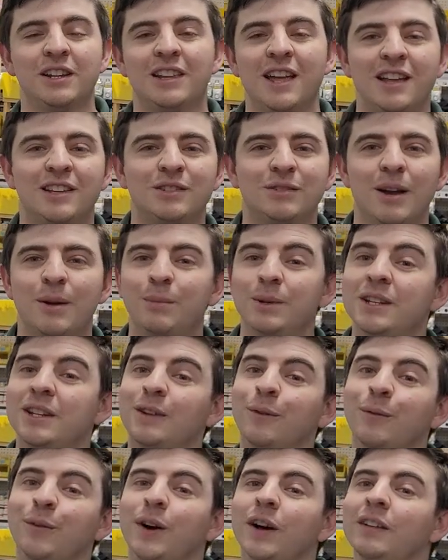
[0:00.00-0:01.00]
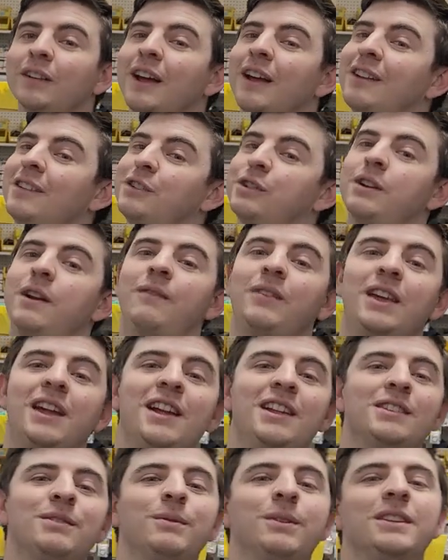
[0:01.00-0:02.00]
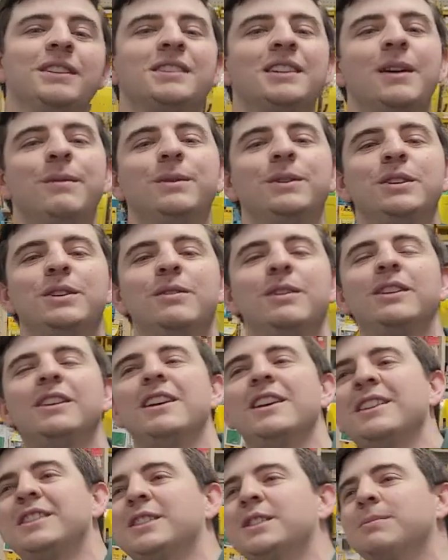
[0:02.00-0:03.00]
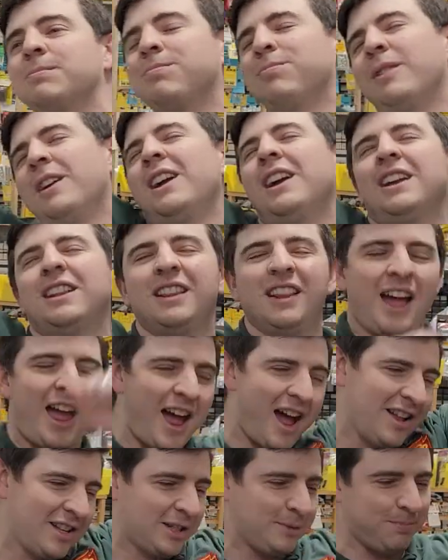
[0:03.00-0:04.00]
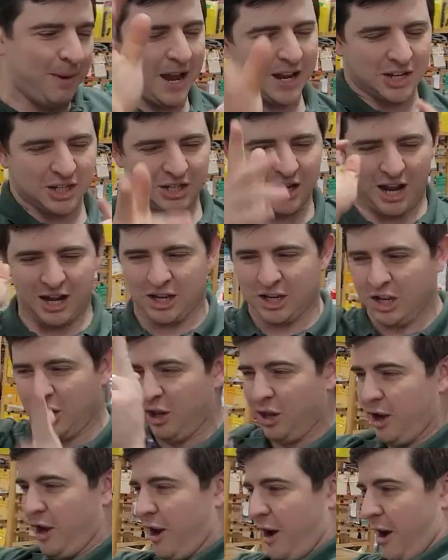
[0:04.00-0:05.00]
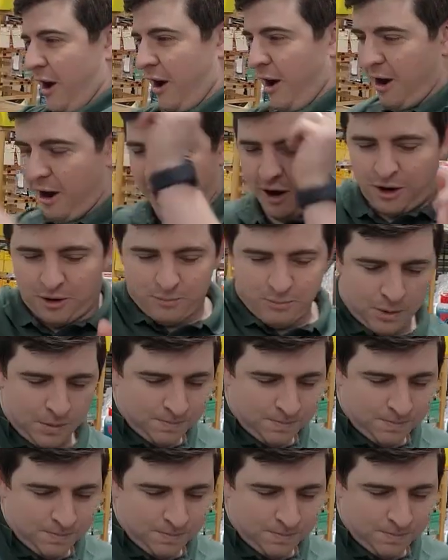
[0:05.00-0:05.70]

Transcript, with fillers: That's right, we did the fall layout extravaganza. Well, this time we're doing the spring layout spectacular.